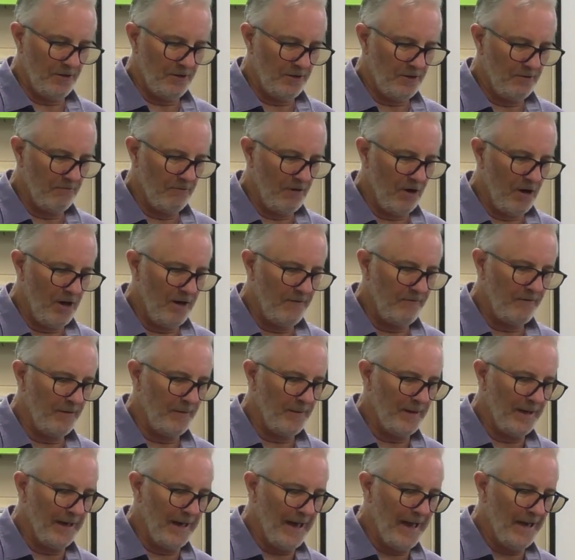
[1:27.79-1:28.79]
derived
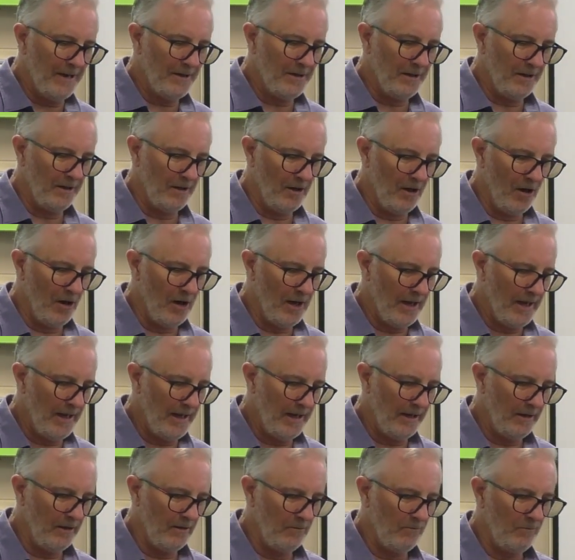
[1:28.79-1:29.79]
from the Latin
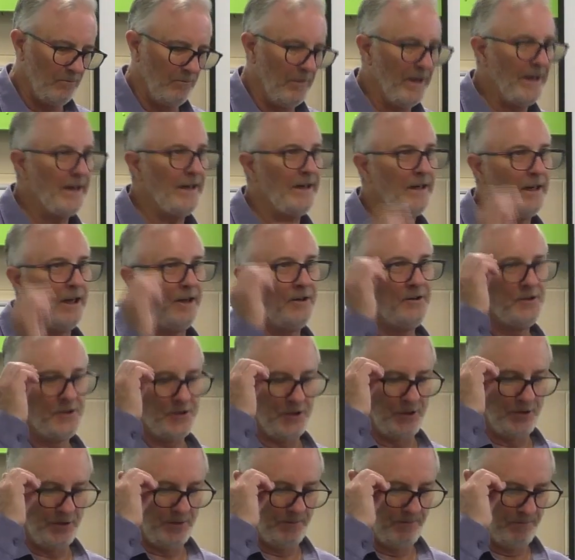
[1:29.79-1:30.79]
in, meaning
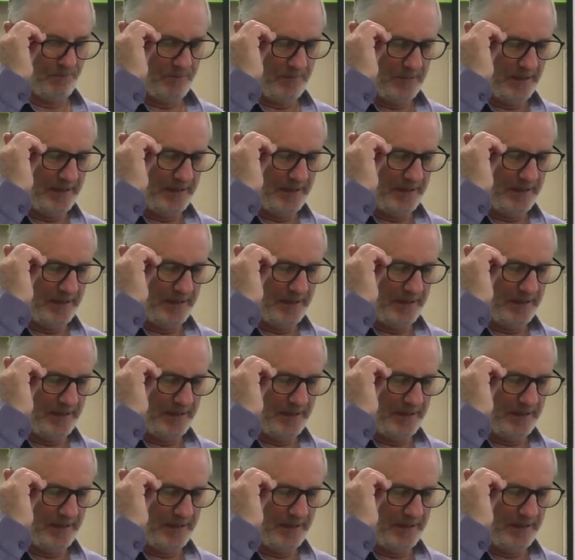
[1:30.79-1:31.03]
into,